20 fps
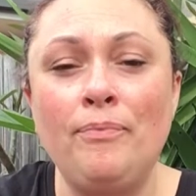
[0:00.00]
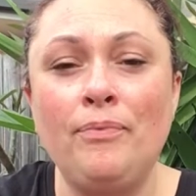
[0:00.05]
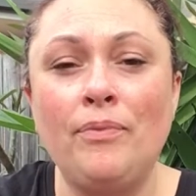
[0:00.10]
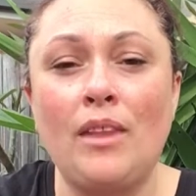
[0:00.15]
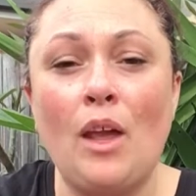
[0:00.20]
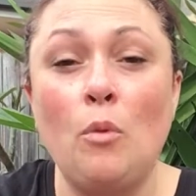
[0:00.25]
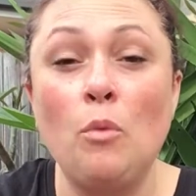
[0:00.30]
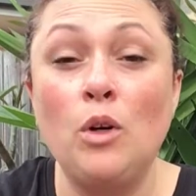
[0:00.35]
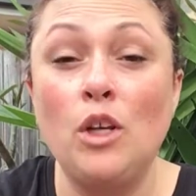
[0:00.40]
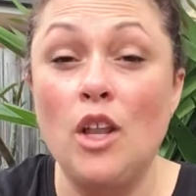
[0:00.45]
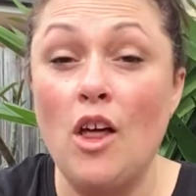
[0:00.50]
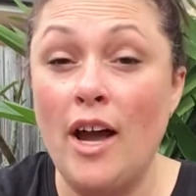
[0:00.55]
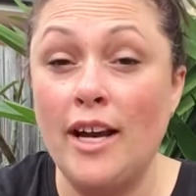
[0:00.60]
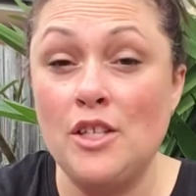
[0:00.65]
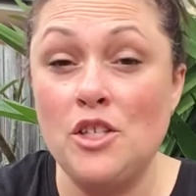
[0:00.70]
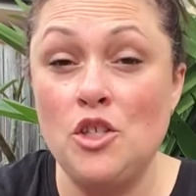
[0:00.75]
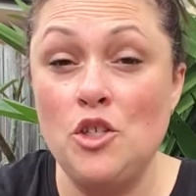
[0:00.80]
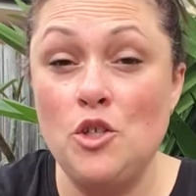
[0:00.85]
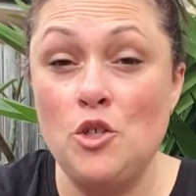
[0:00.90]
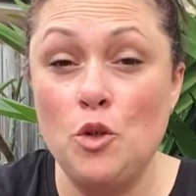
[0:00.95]
would like
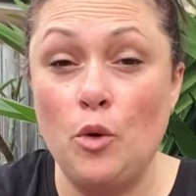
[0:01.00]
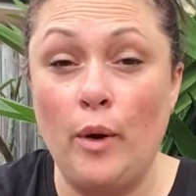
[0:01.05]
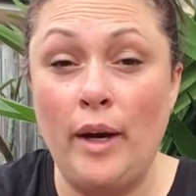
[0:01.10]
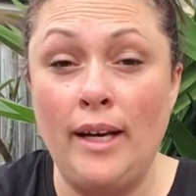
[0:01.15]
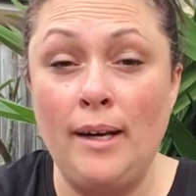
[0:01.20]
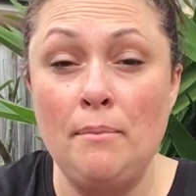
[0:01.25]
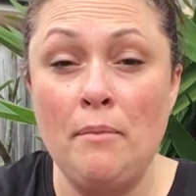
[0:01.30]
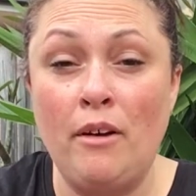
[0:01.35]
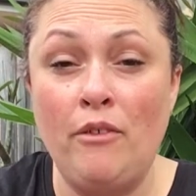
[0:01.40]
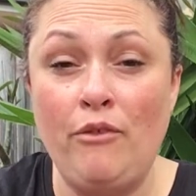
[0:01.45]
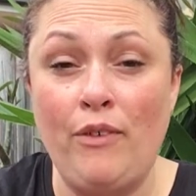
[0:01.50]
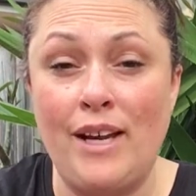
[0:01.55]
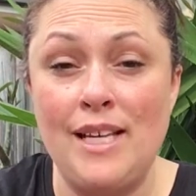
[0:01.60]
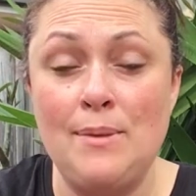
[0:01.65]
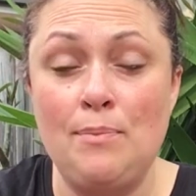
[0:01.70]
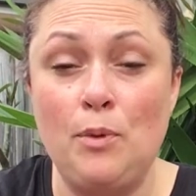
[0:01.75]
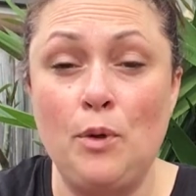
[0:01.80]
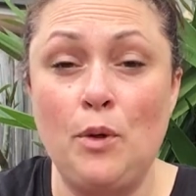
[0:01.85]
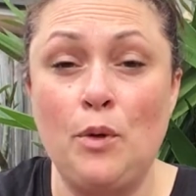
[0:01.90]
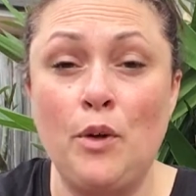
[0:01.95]
to join my
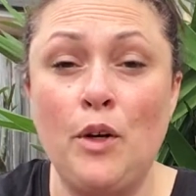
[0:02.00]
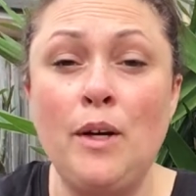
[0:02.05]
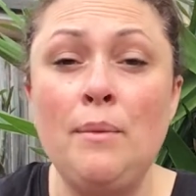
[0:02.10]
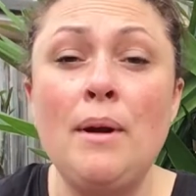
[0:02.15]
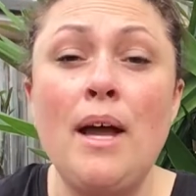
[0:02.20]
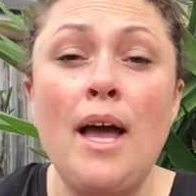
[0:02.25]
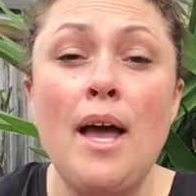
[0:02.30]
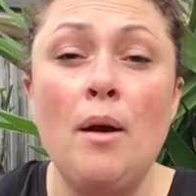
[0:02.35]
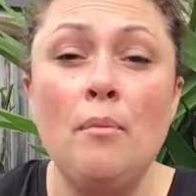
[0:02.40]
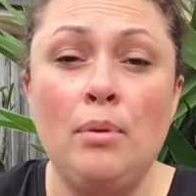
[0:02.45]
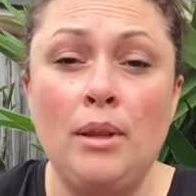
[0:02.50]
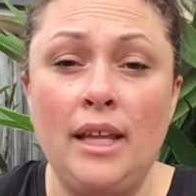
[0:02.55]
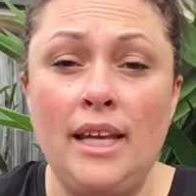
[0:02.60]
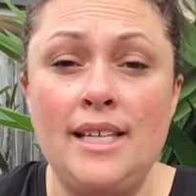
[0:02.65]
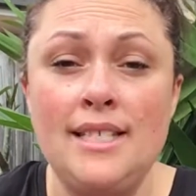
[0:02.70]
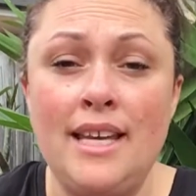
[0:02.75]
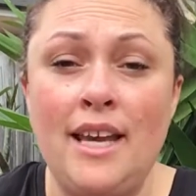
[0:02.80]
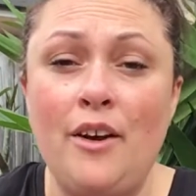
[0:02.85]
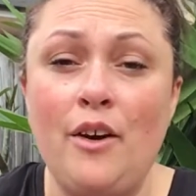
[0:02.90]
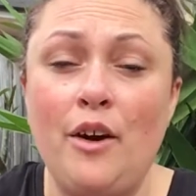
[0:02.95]
Facebook group,
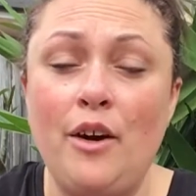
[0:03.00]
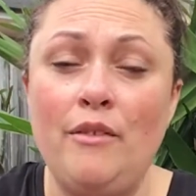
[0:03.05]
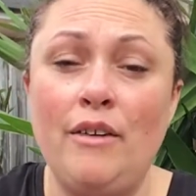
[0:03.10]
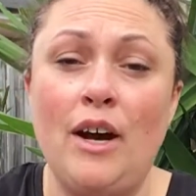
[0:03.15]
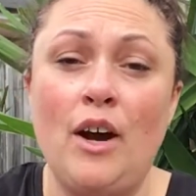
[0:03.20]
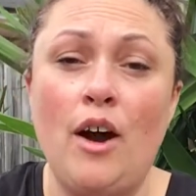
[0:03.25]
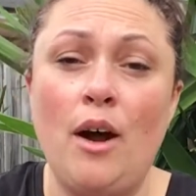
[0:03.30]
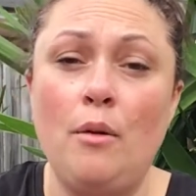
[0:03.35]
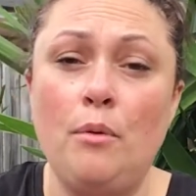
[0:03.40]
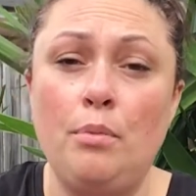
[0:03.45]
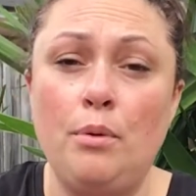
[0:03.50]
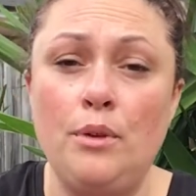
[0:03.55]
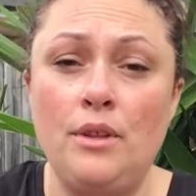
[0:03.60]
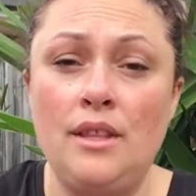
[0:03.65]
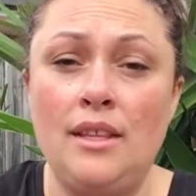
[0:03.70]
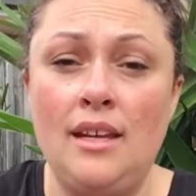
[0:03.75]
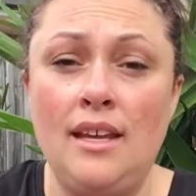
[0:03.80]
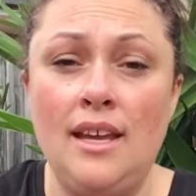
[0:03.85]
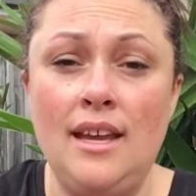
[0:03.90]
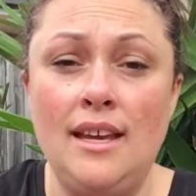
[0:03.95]
please head over. I will put
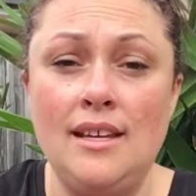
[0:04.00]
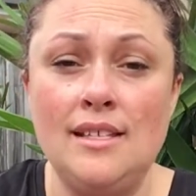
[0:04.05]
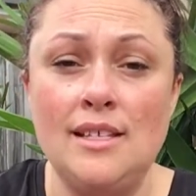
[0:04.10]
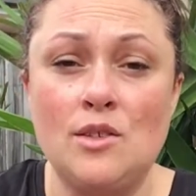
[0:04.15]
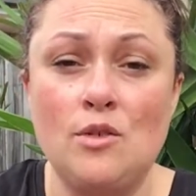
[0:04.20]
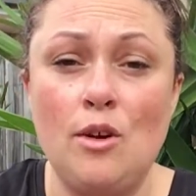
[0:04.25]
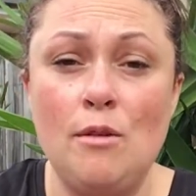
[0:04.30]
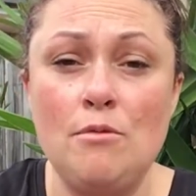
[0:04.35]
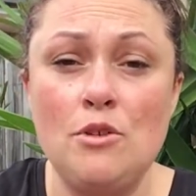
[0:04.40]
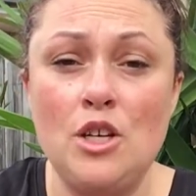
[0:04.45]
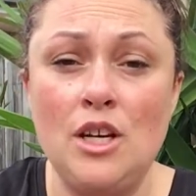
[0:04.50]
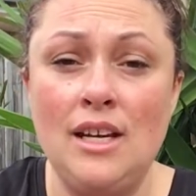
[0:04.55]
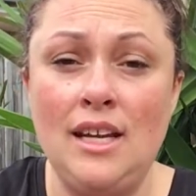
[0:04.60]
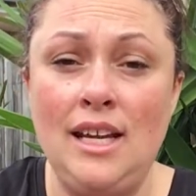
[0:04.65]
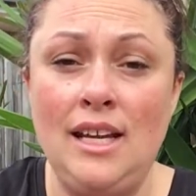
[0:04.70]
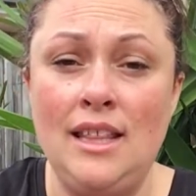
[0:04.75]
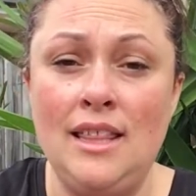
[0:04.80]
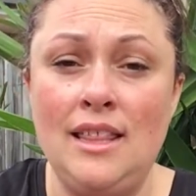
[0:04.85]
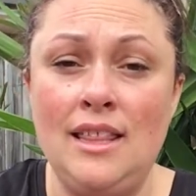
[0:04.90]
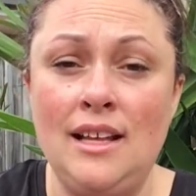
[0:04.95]
the description
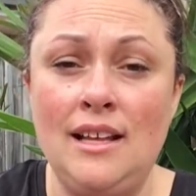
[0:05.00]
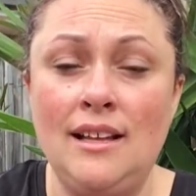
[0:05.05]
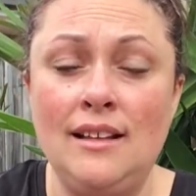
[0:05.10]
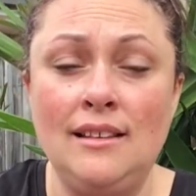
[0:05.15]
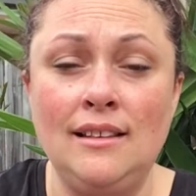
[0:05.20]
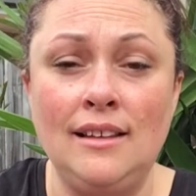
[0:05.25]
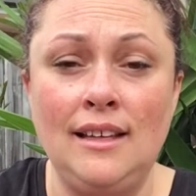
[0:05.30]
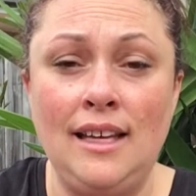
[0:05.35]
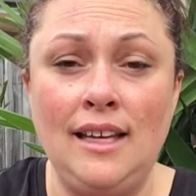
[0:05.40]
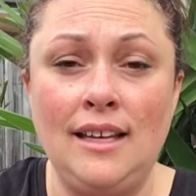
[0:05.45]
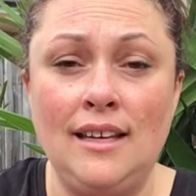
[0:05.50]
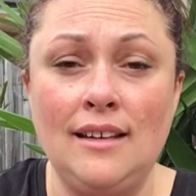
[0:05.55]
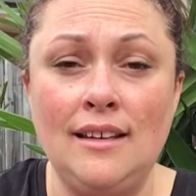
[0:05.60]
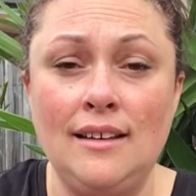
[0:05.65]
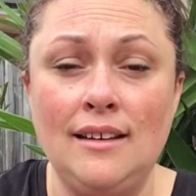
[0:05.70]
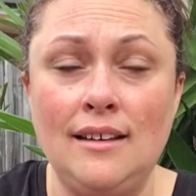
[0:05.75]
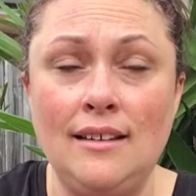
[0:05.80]
in the link.